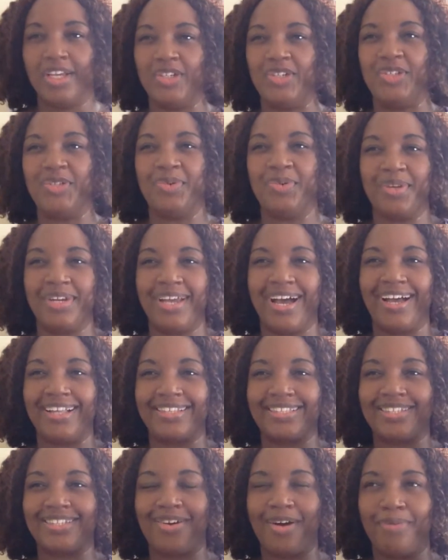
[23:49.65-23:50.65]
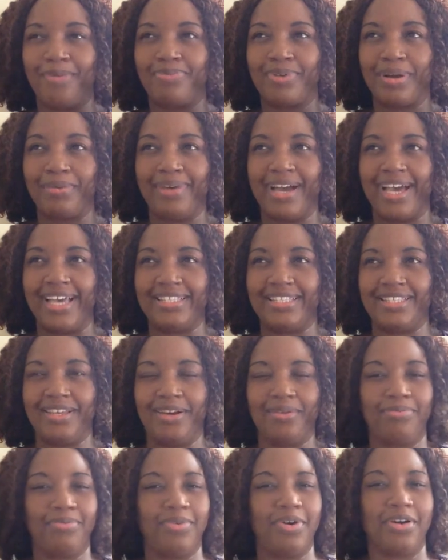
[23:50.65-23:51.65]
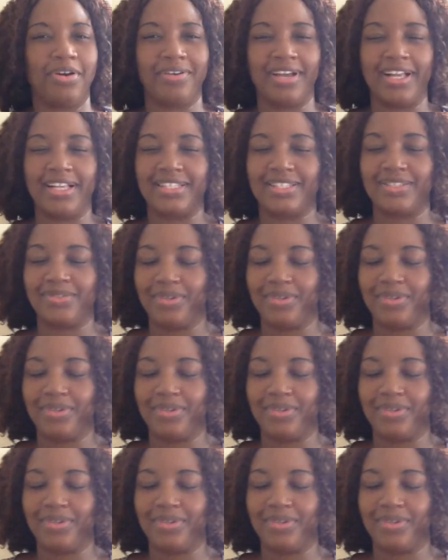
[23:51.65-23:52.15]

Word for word: Do not compromise your morals.